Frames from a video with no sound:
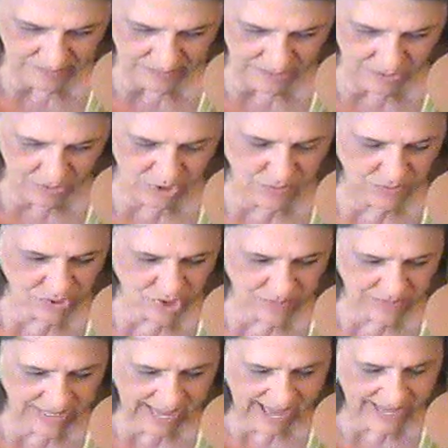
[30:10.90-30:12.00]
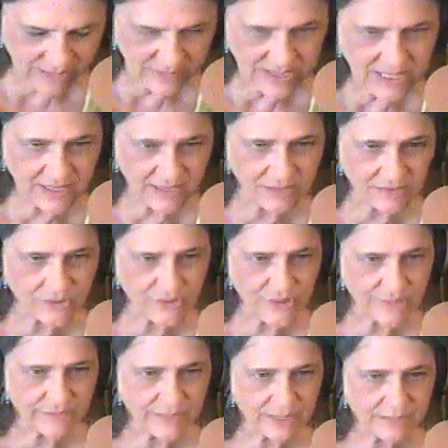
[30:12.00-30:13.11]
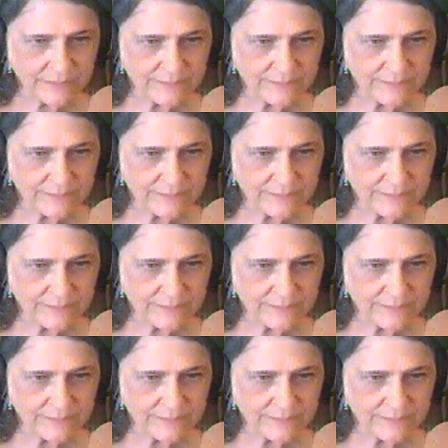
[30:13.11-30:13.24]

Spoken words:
You were supposed to be Adam and Eve or something.